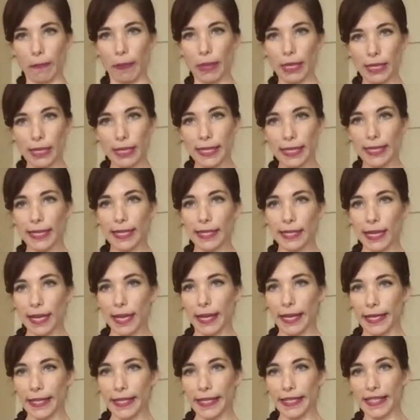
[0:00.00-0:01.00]
belly,
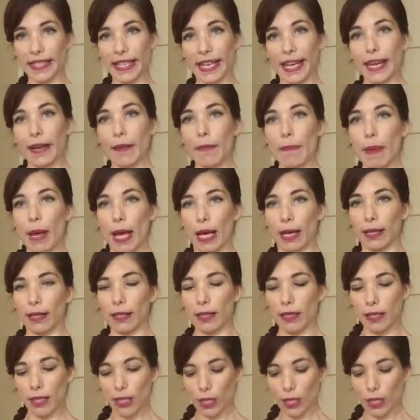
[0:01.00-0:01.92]
sides, and back.